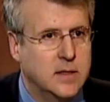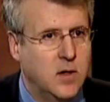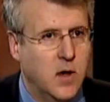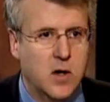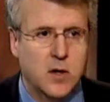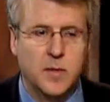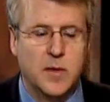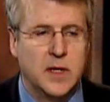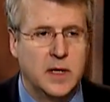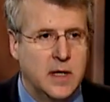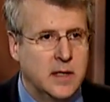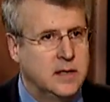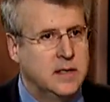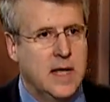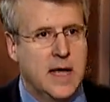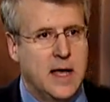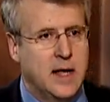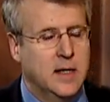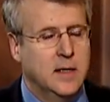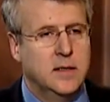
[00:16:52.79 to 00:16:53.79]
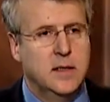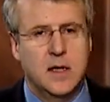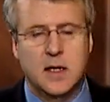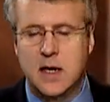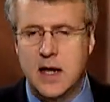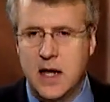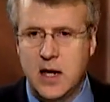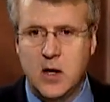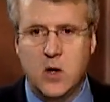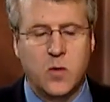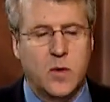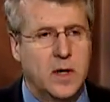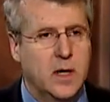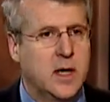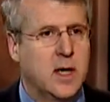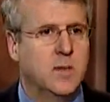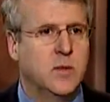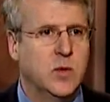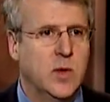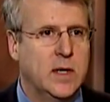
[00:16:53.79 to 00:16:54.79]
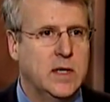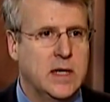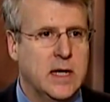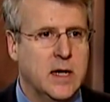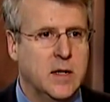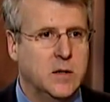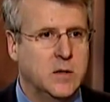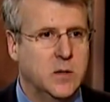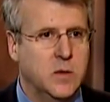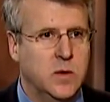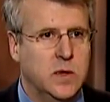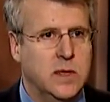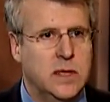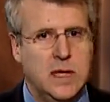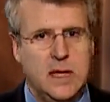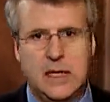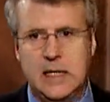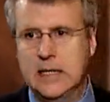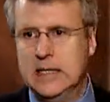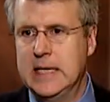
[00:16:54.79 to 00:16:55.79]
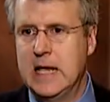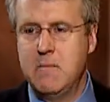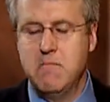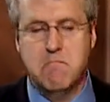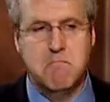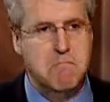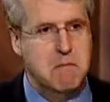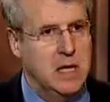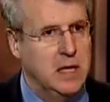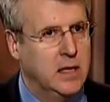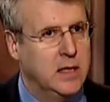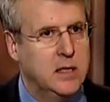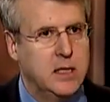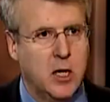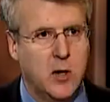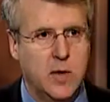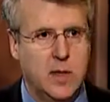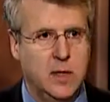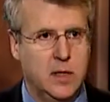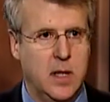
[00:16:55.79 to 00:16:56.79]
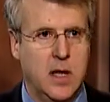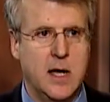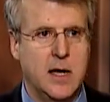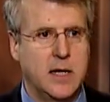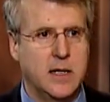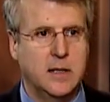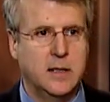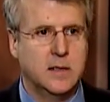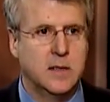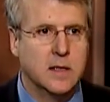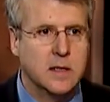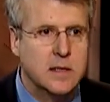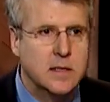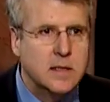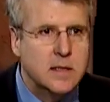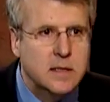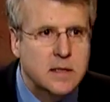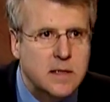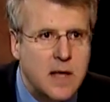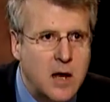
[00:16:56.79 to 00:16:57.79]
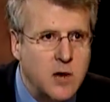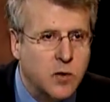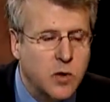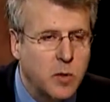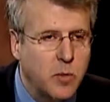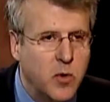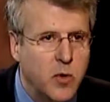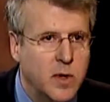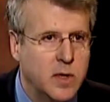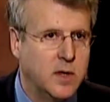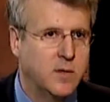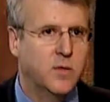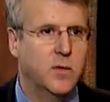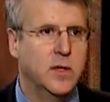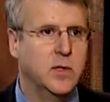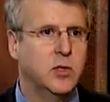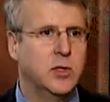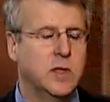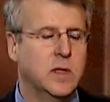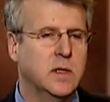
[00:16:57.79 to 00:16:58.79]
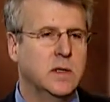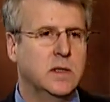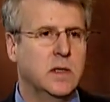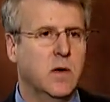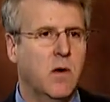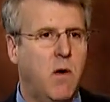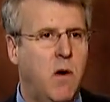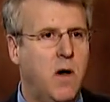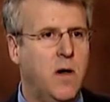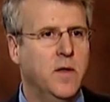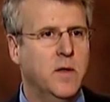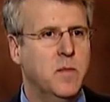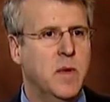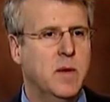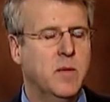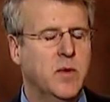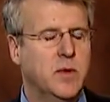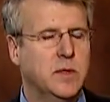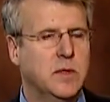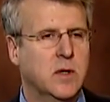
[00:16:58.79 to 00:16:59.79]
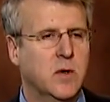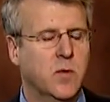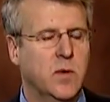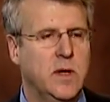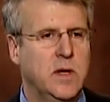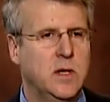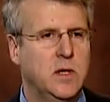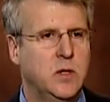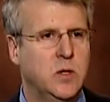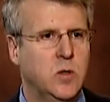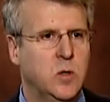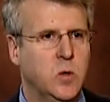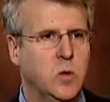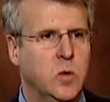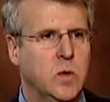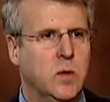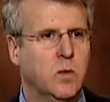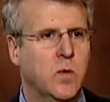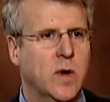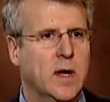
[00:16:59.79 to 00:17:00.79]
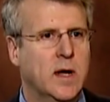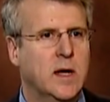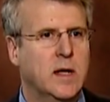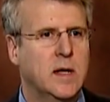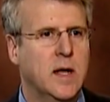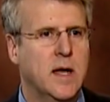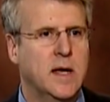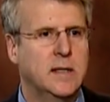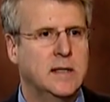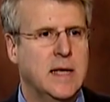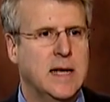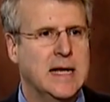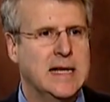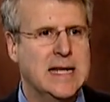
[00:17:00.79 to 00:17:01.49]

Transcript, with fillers: The argument against that is that NATO, when it comes right down to it, is a military alliance, the central point of which is that all the members agree to recognize an